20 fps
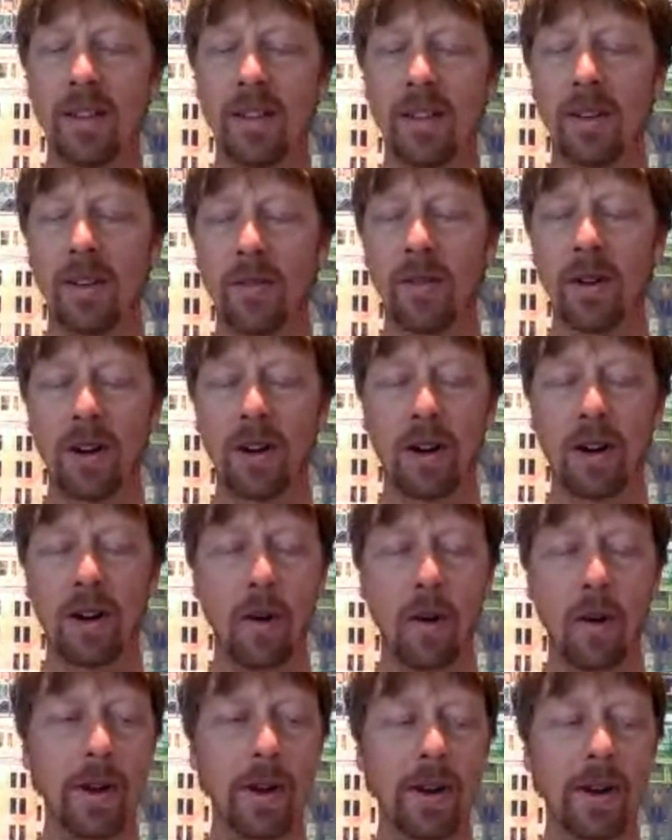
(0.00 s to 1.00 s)
as a
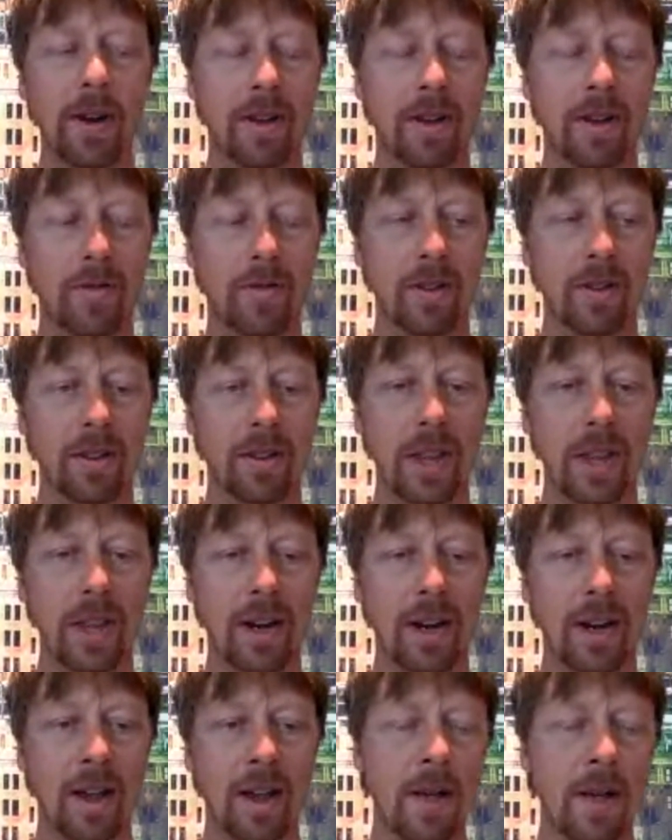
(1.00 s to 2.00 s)
completely different
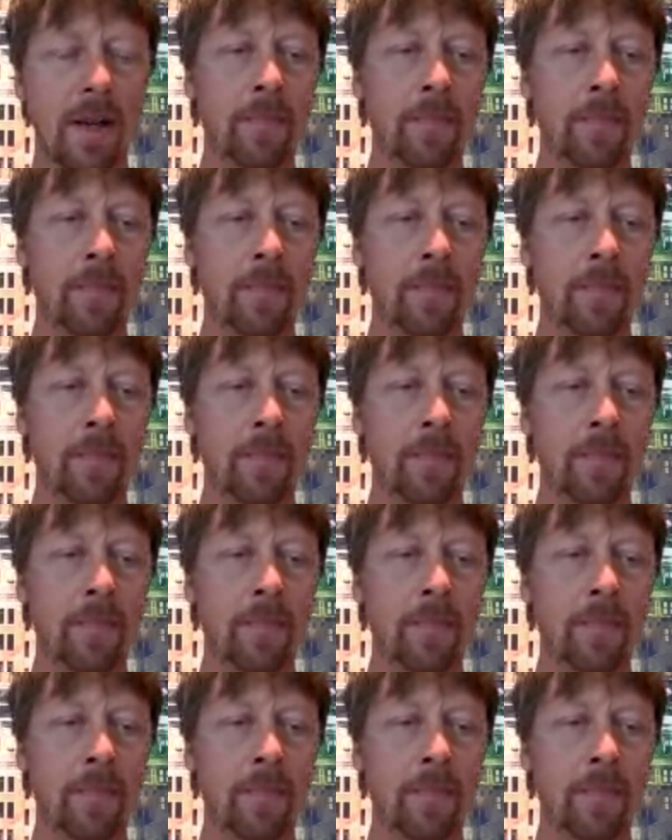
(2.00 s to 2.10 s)
thing.